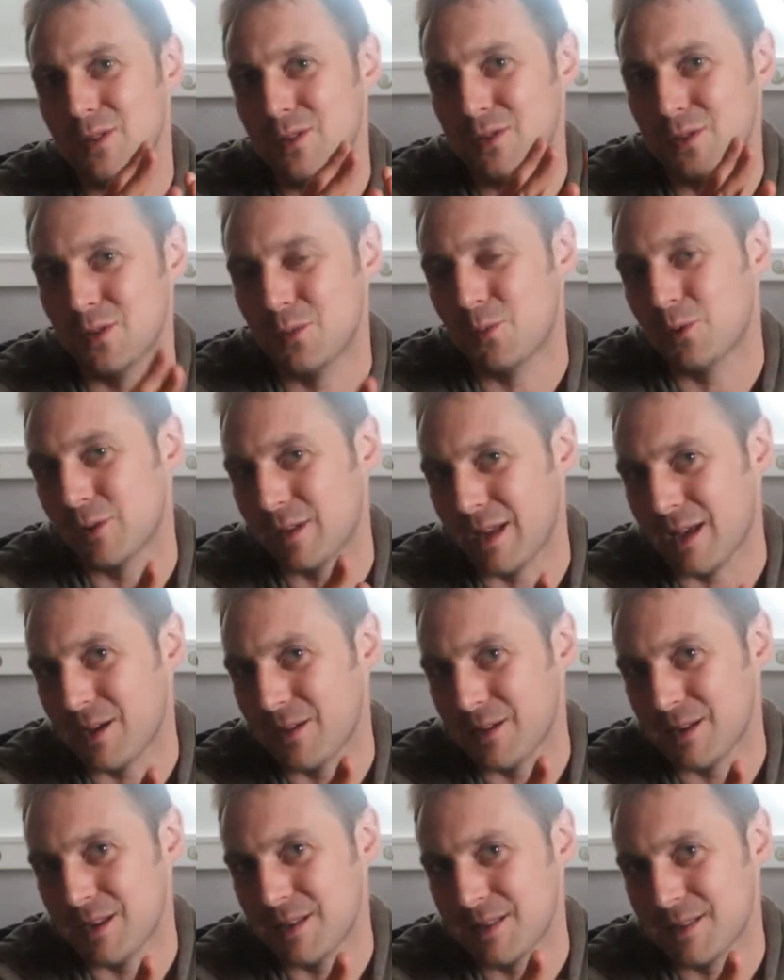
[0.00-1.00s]
two
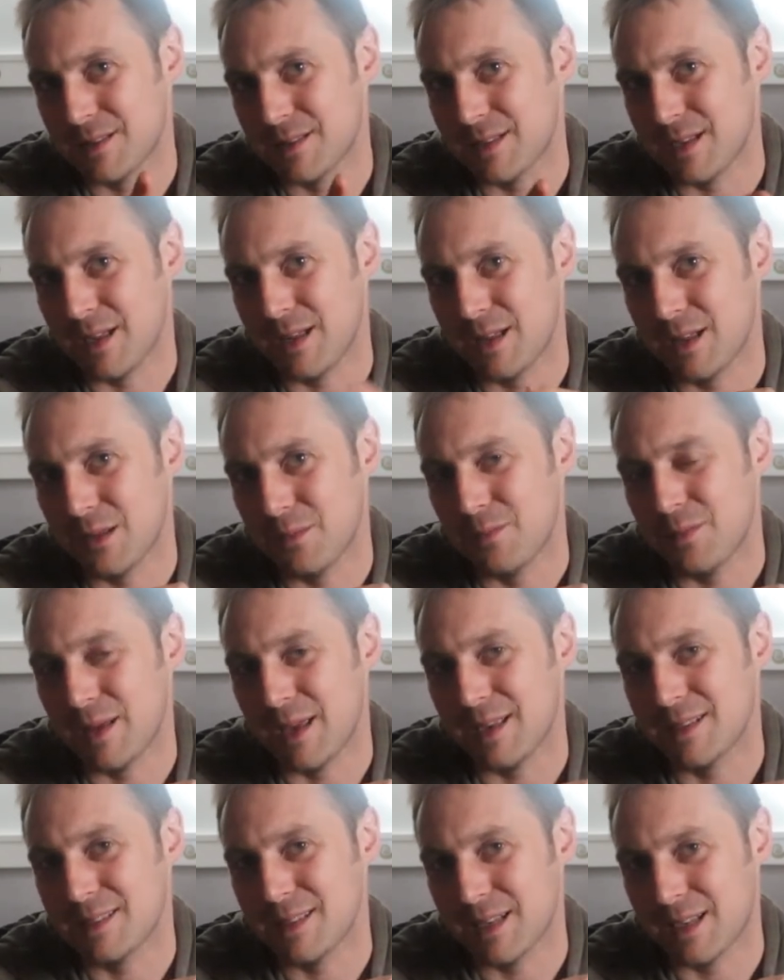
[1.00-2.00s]
protagonists are
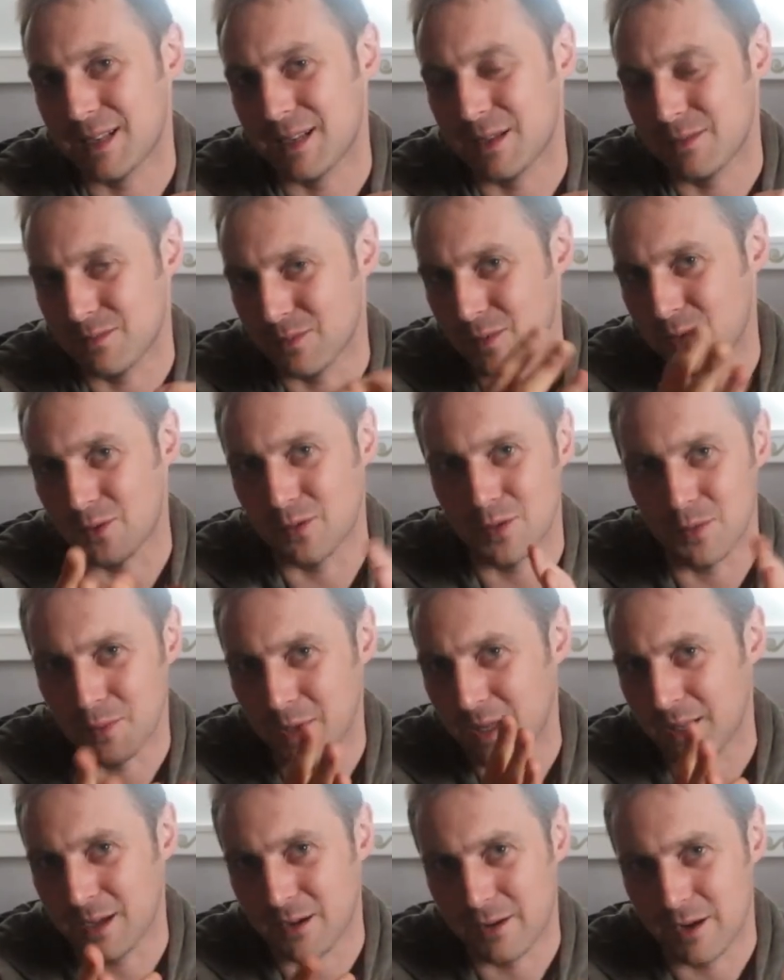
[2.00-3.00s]
basically not the
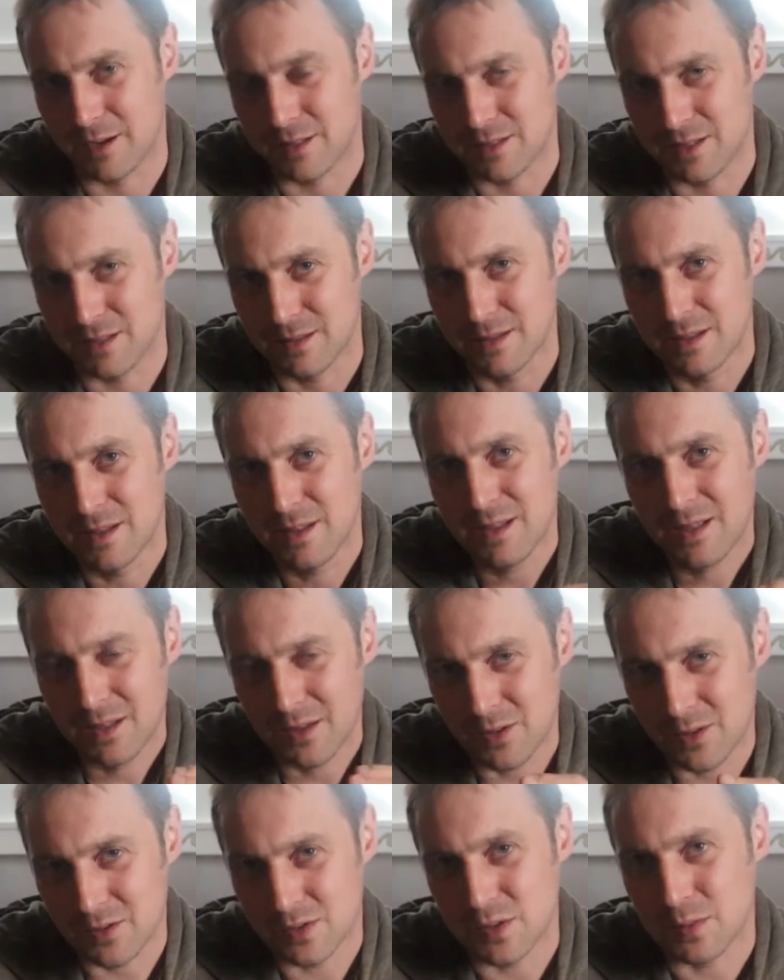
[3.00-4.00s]
main character,
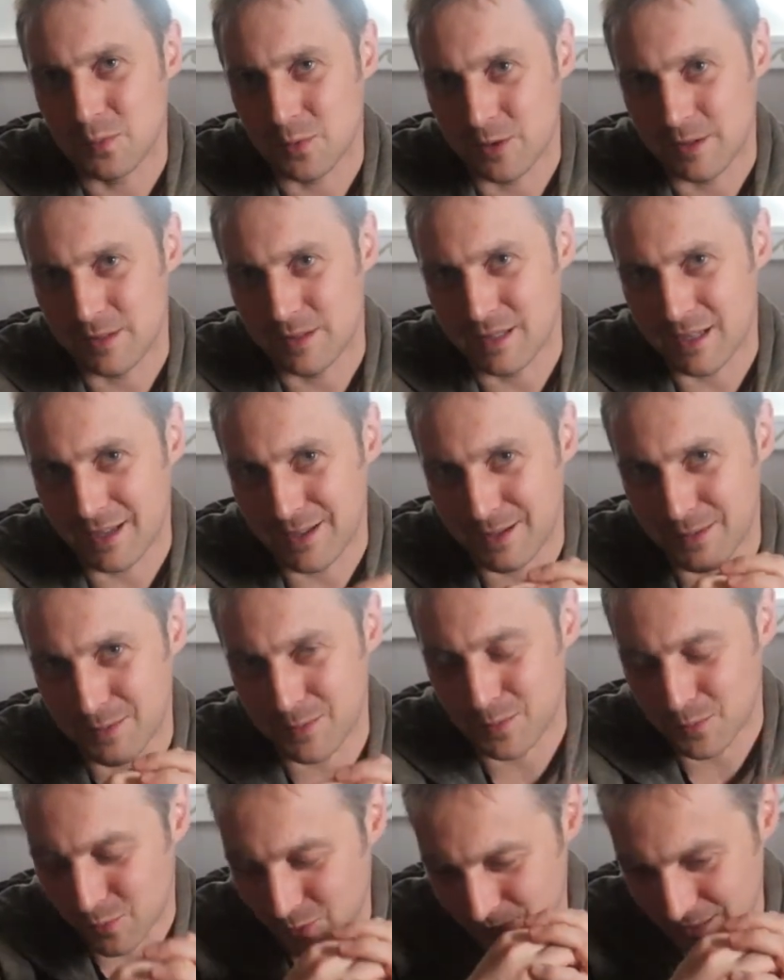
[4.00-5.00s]
the two protagonists
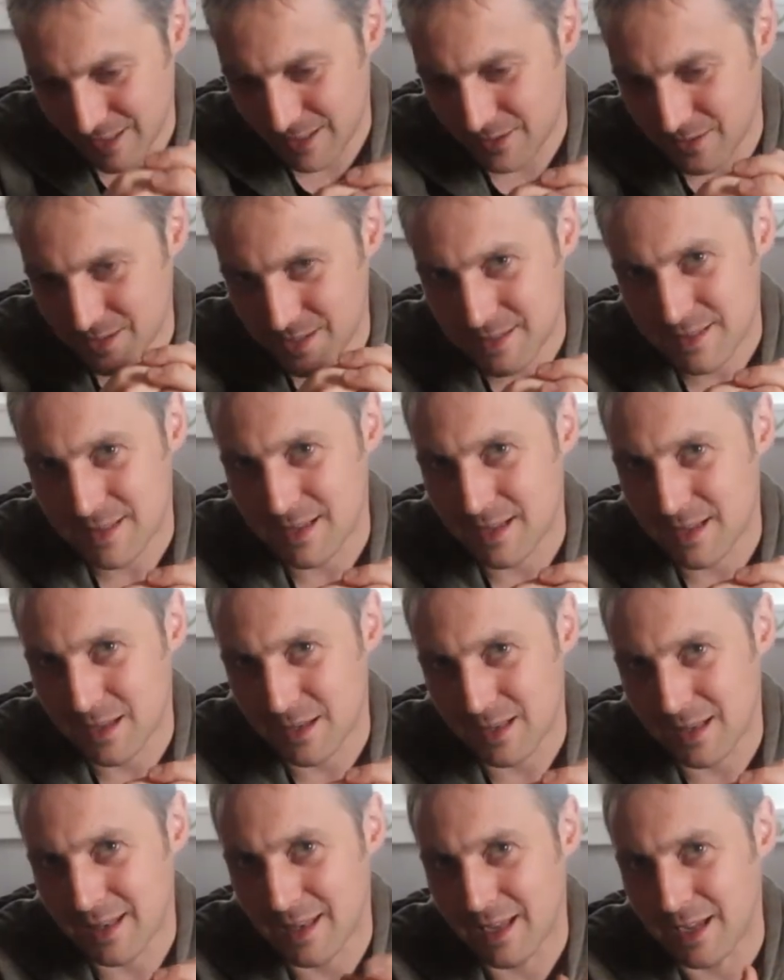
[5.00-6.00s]

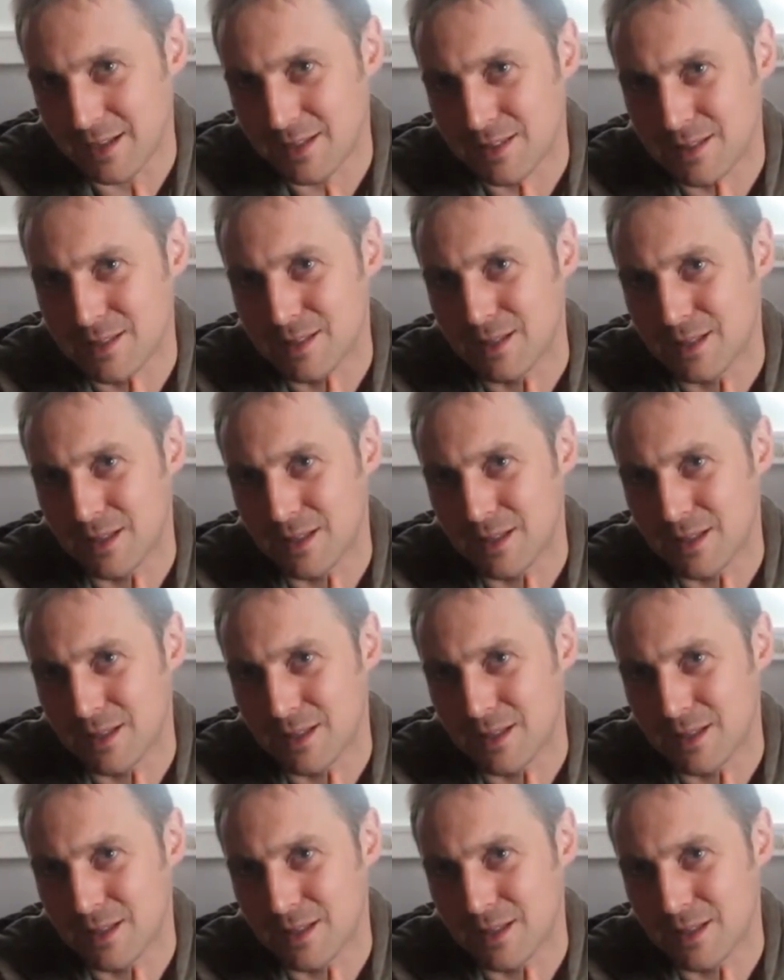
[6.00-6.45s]
are linked.